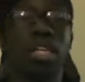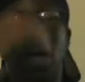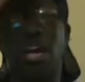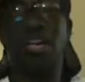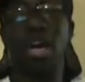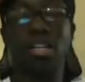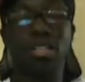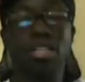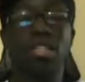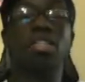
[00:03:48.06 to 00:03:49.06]
Lion
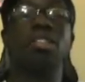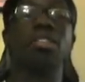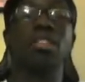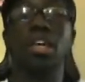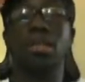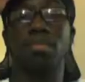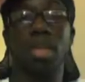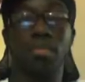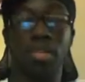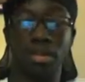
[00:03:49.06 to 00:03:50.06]
Dynasty is here to stay,
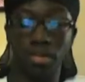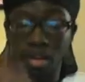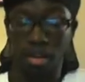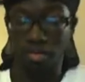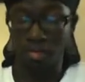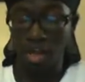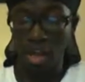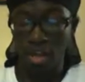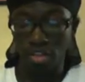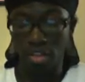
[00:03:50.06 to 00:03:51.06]
blah, blah, blah.
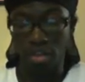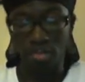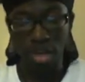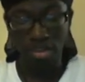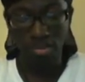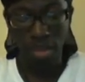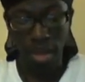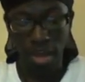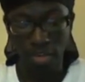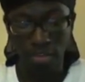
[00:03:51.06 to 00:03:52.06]
So next we
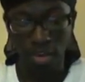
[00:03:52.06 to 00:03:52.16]
have,